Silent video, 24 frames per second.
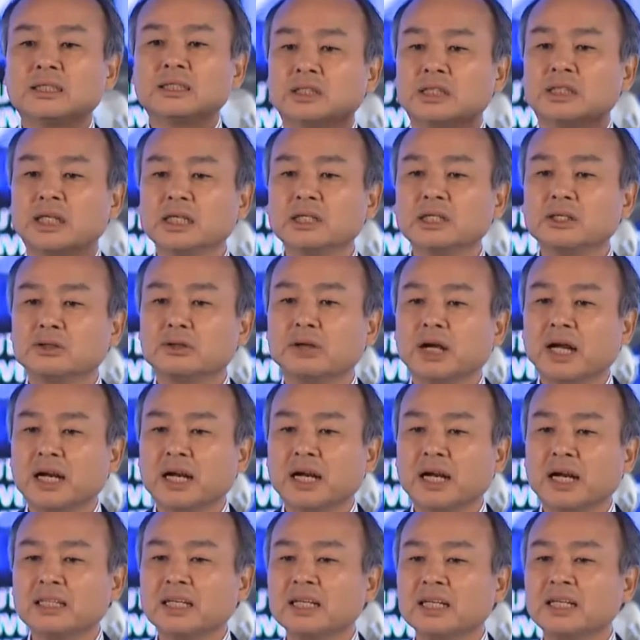
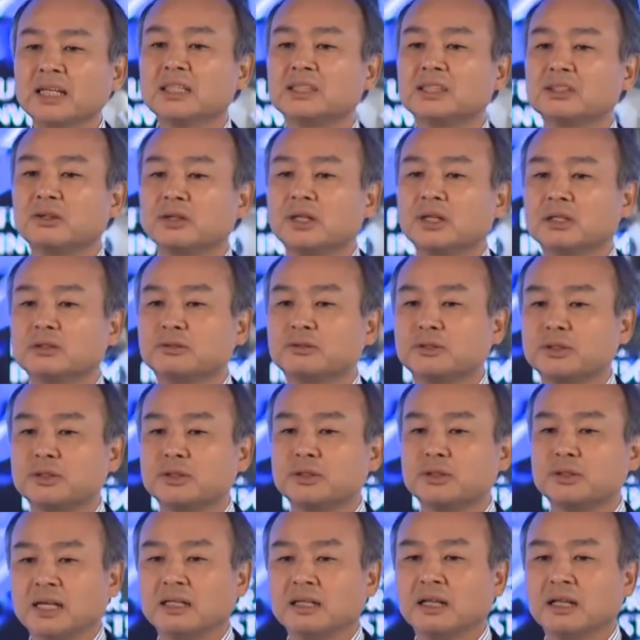singularity is going to
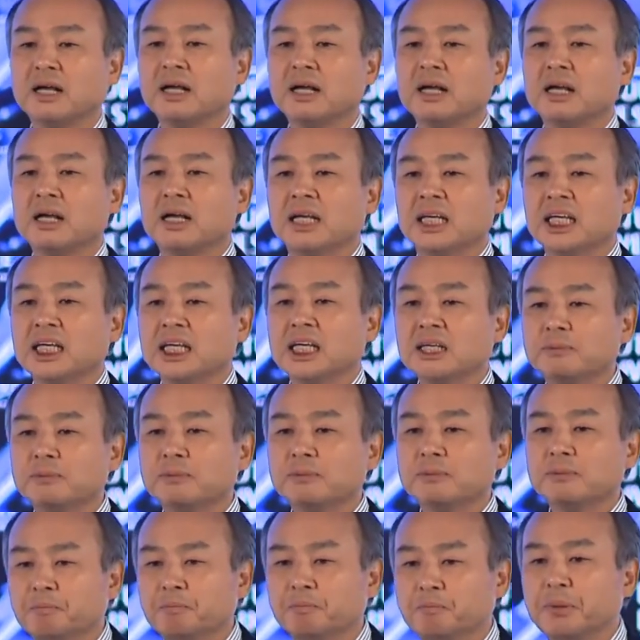create
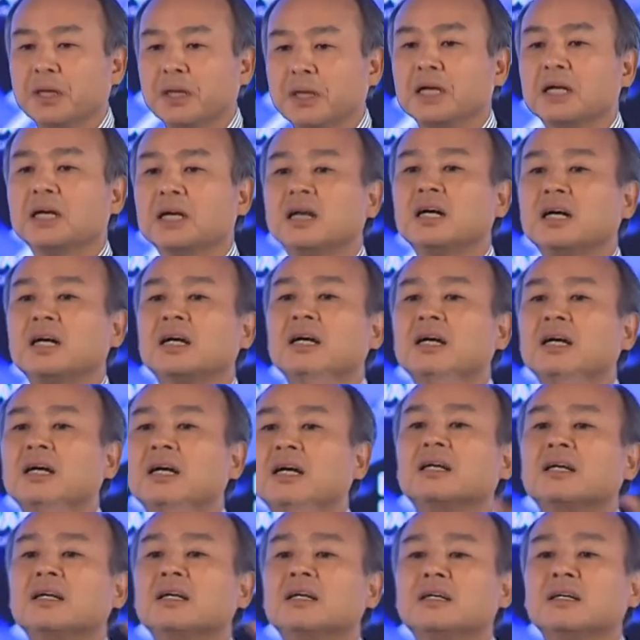even bigger
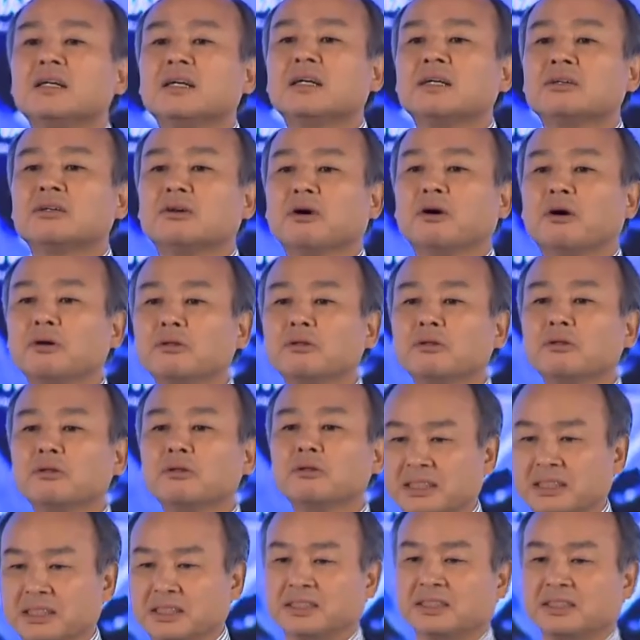gold
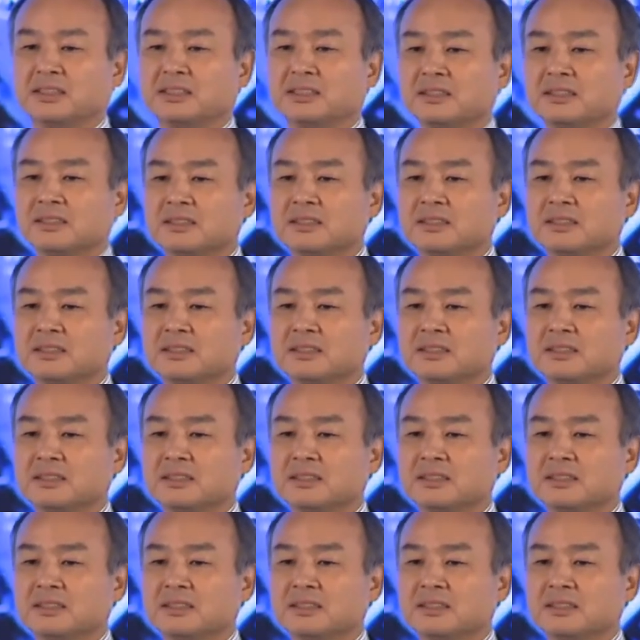rush.